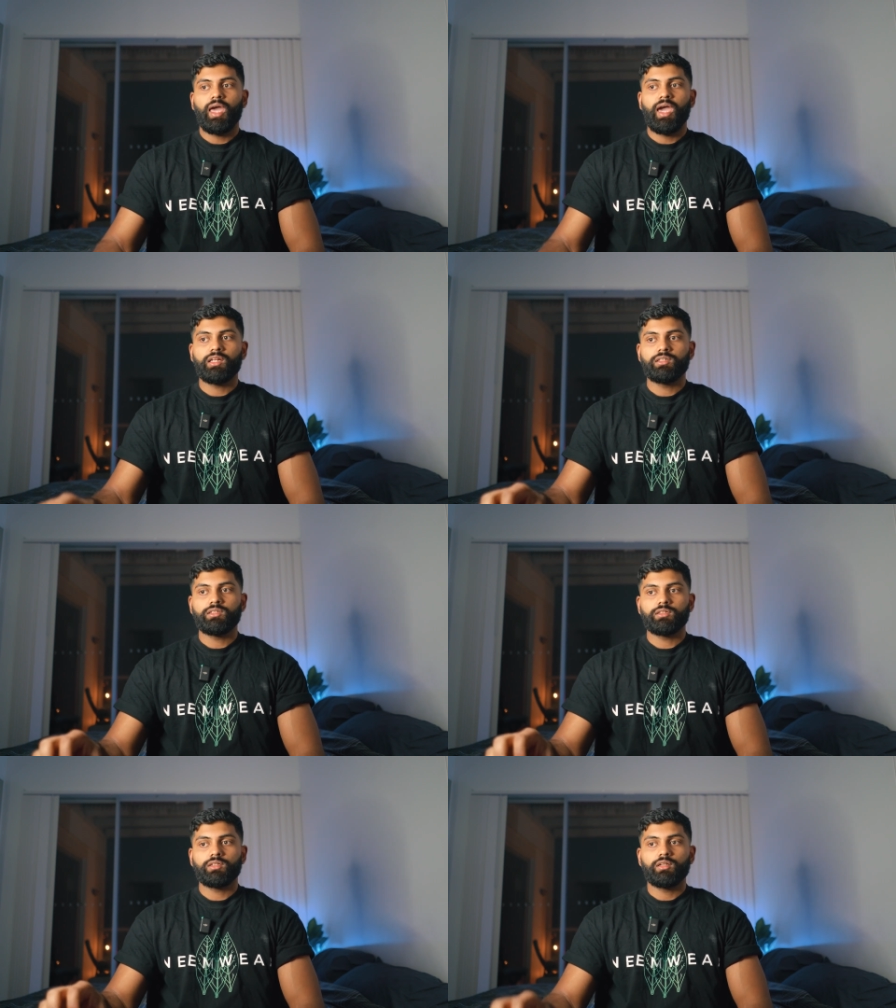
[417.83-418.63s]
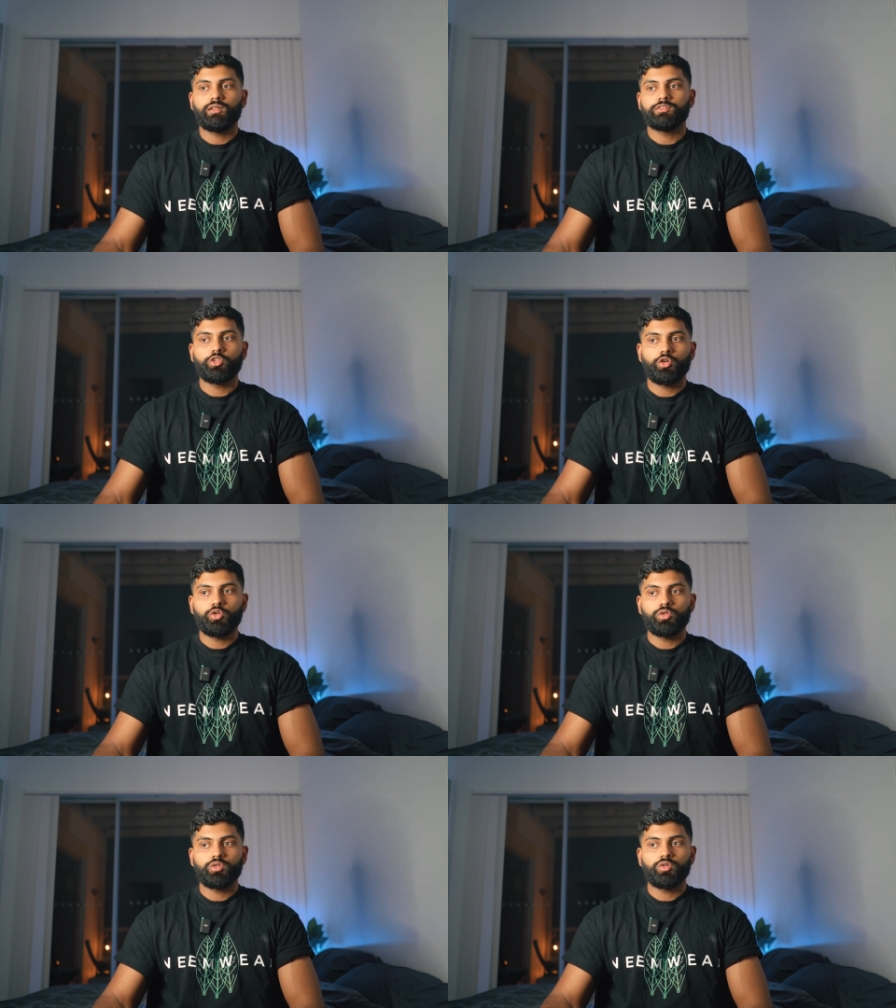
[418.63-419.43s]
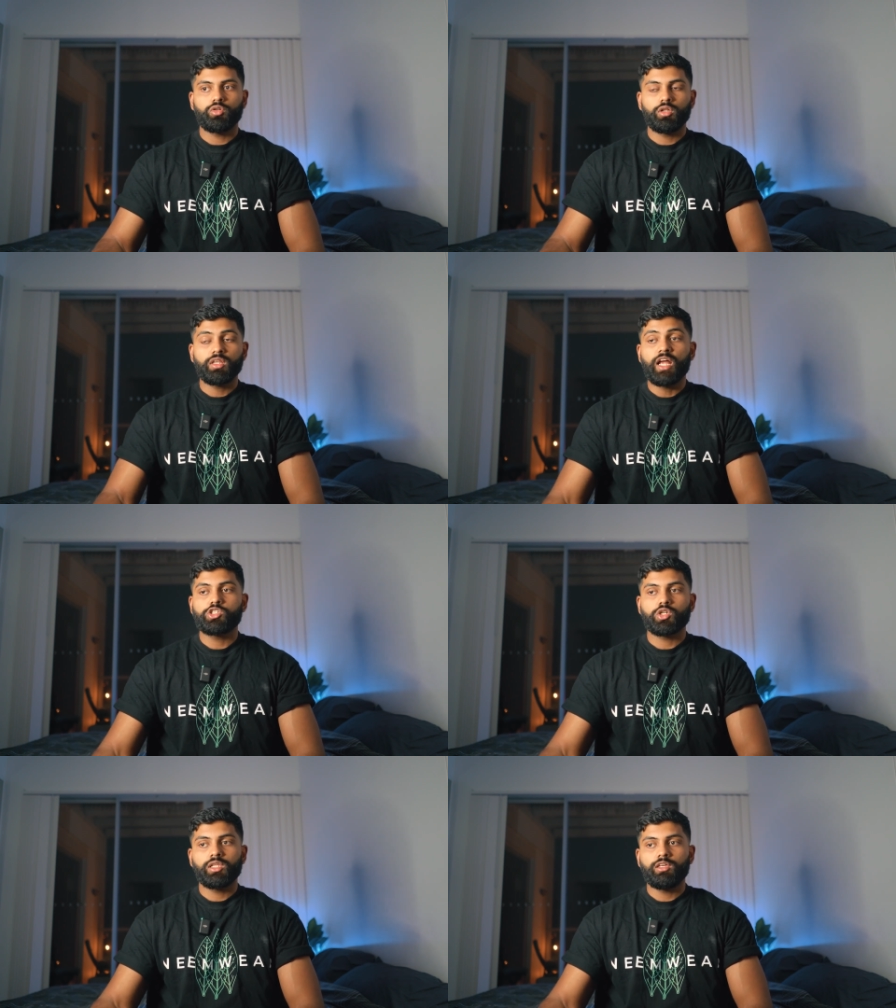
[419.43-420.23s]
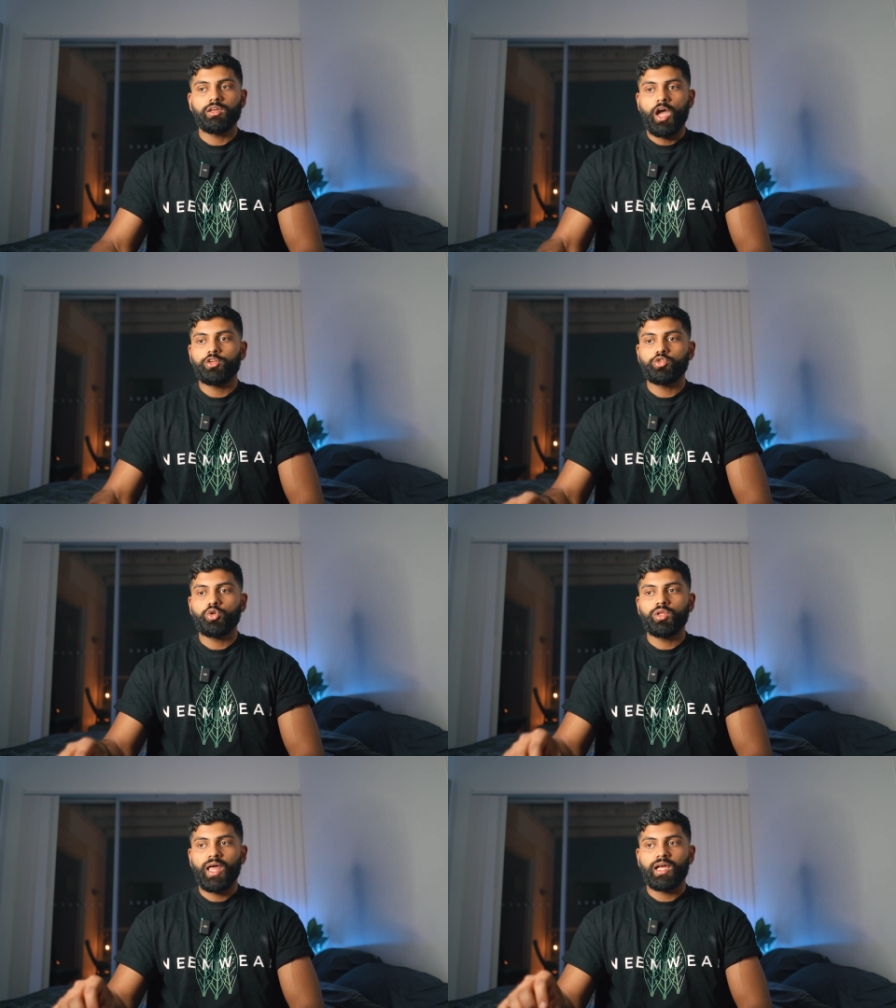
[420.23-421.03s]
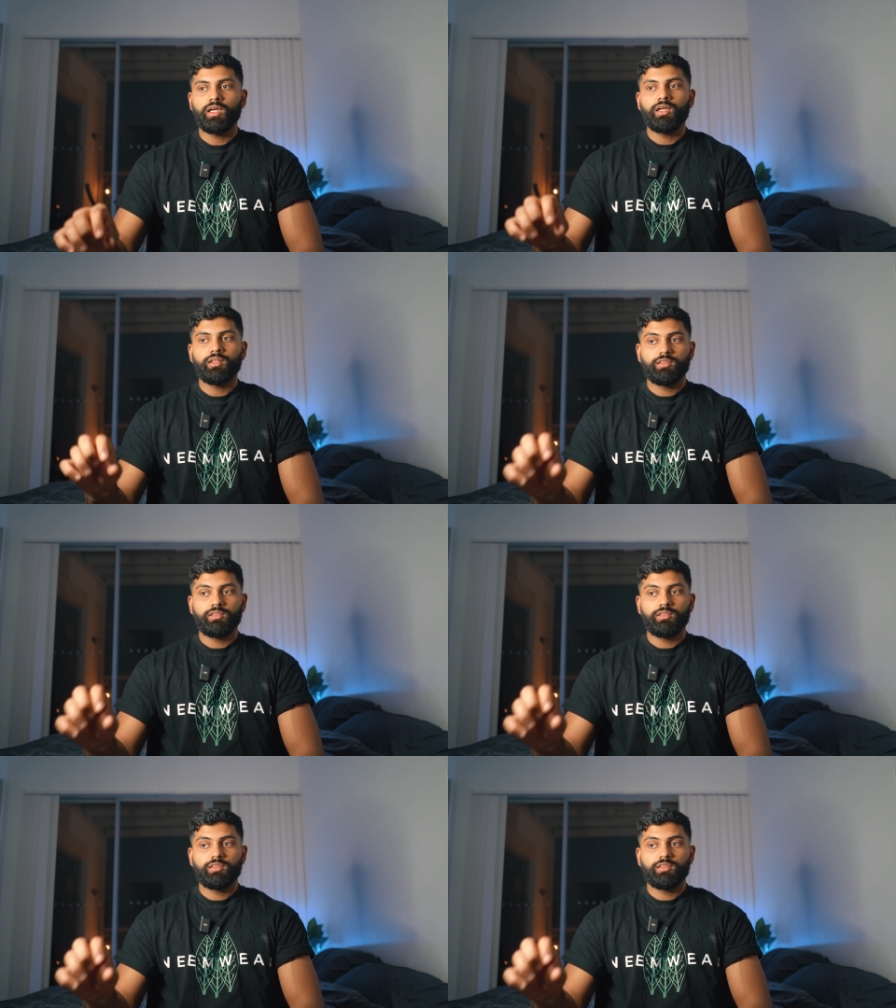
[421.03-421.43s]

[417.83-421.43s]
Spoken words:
and so naturally I knew that